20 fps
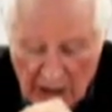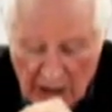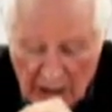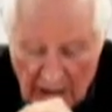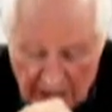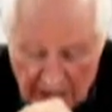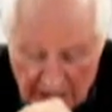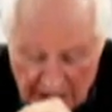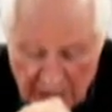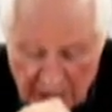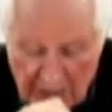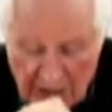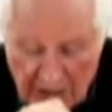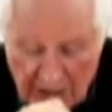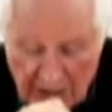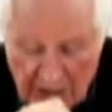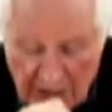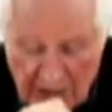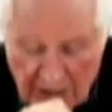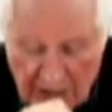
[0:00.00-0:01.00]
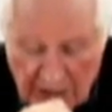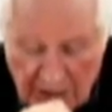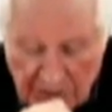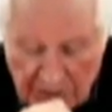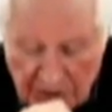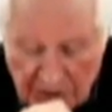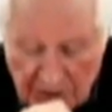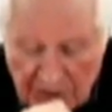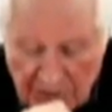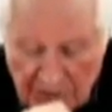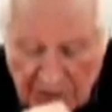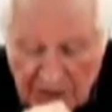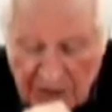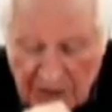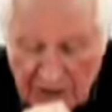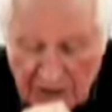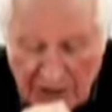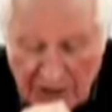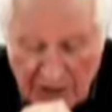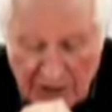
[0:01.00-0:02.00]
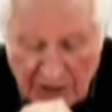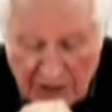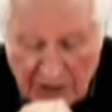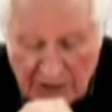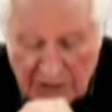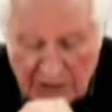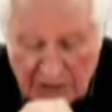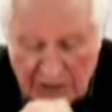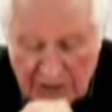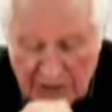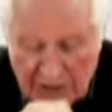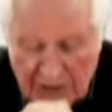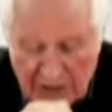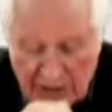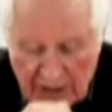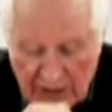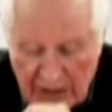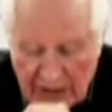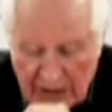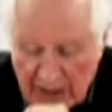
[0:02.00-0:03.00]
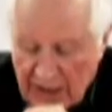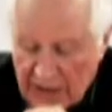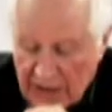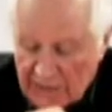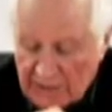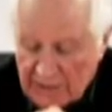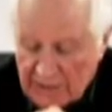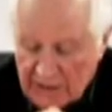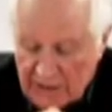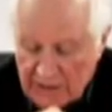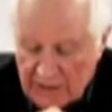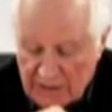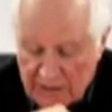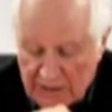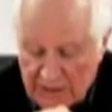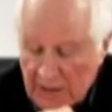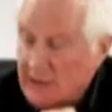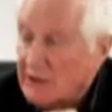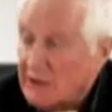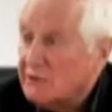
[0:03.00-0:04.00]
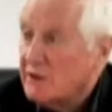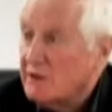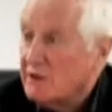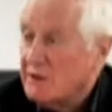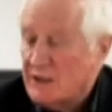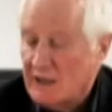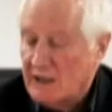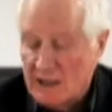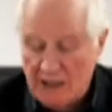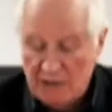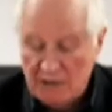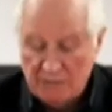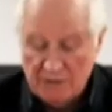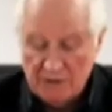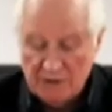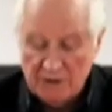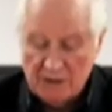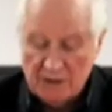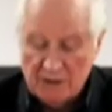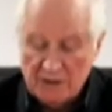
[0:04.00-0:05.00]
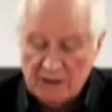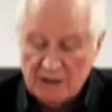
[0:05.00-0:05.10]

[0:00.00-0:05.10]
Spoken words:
And it's true the company became rather grander after I left, and under Verity Lambert,